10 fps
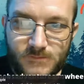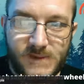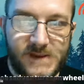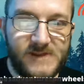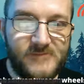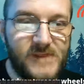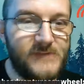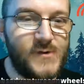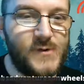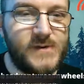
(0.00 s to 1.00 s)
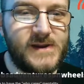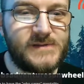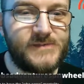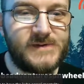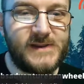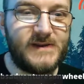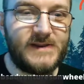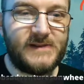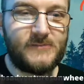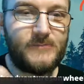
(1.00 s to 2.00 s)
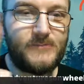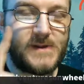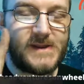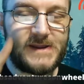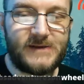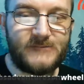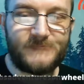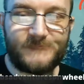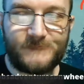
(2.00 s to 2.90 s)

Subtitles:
Yeah, you have to have a who cares mentality, but